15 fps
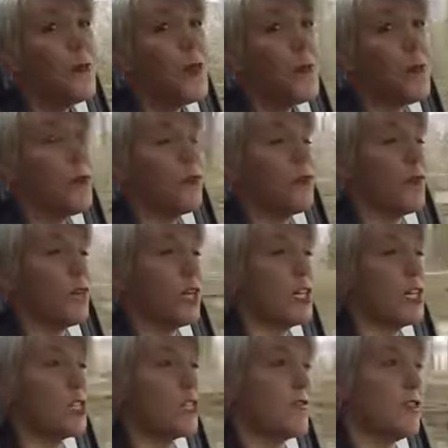bit more for
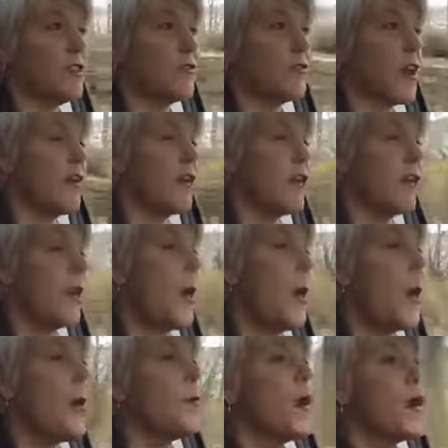conservative driving.
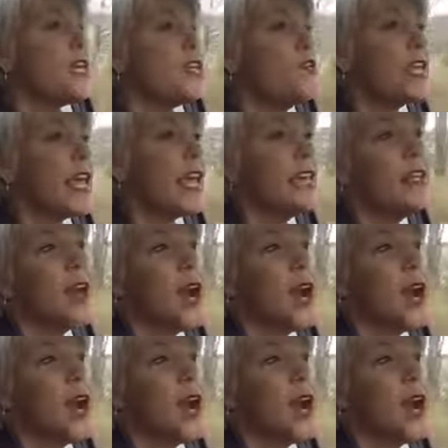But you can